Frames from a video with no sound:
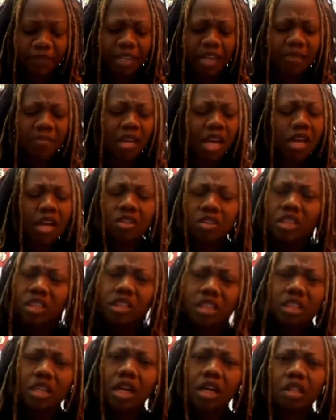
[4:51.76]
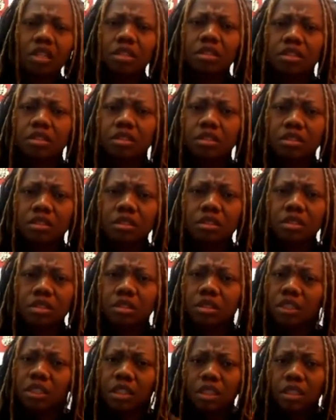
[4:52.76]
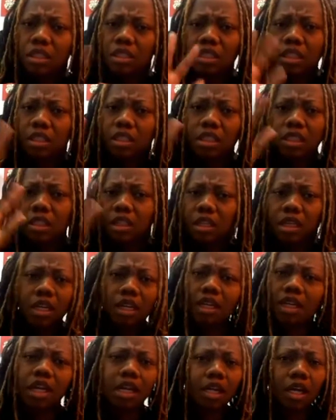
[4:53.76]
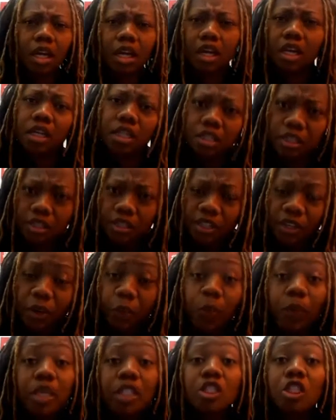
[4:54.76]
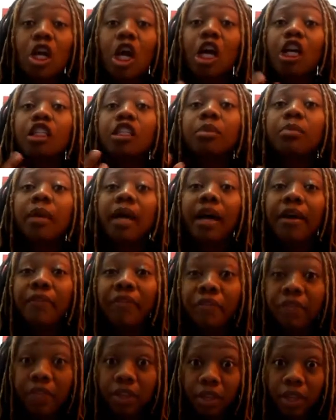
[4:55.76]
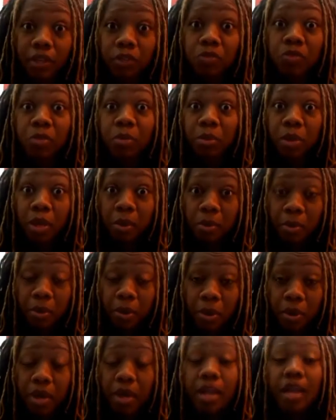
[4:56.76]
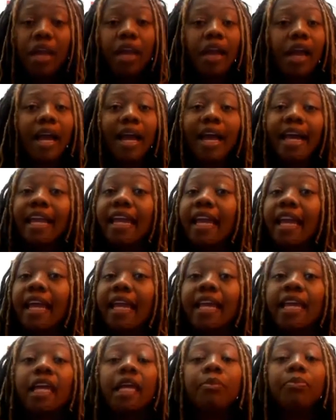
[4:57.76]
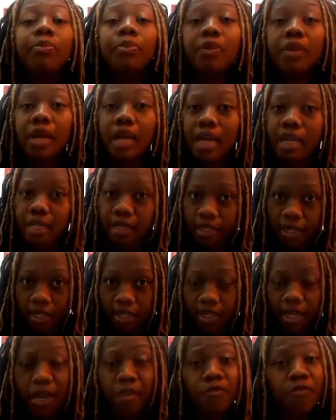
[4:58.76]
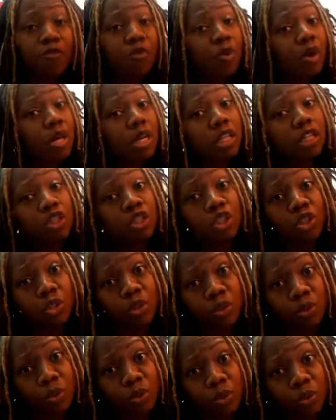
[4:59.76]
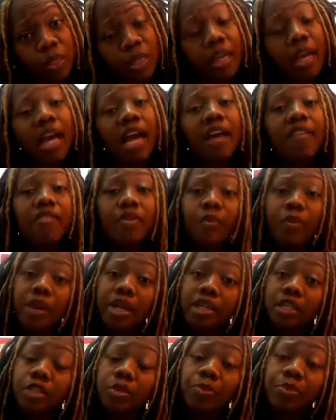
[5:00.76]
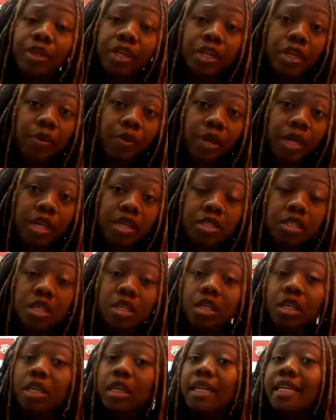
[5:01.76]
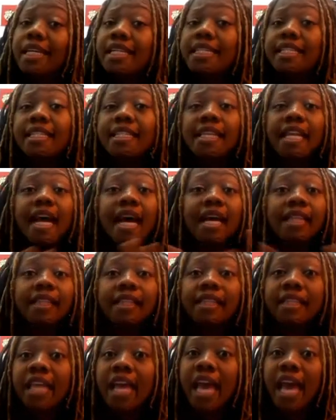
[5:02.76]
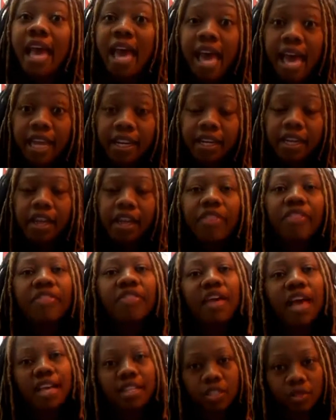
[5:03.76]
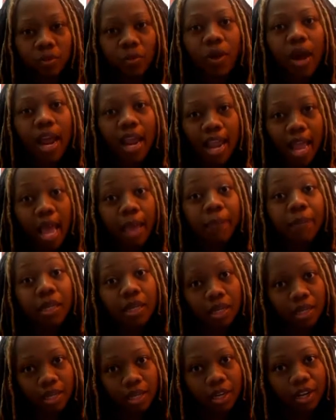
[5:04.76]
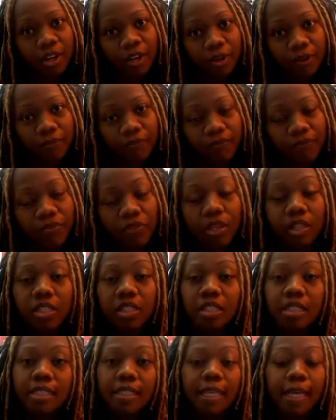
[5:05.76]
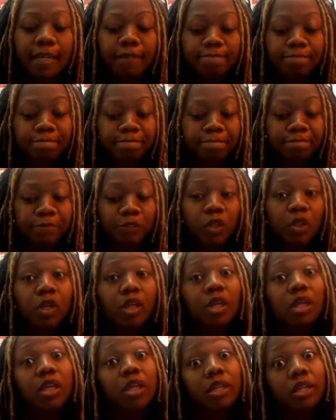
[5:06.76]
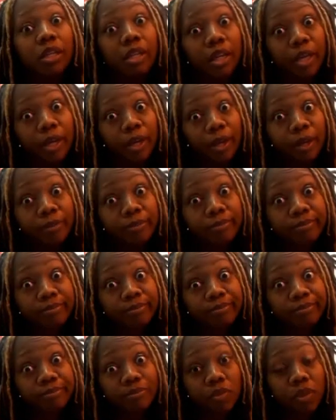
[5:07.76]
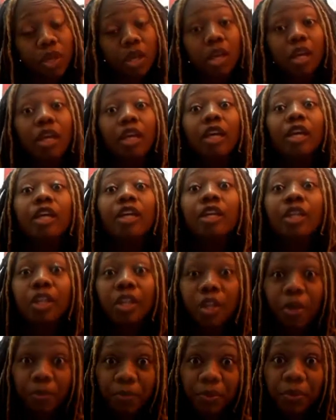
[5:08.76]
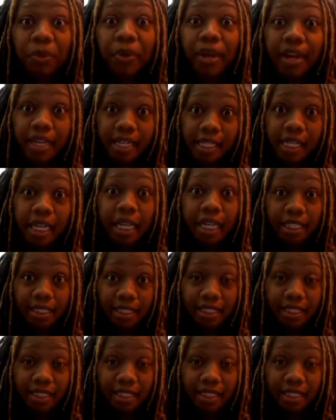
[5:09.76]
I'm like, oh, no. We talked about this, remember? I can't get pregnant. I'm 42. I have irregular periods. It's not that. That's why I'm here. She said, No, you're pregnant.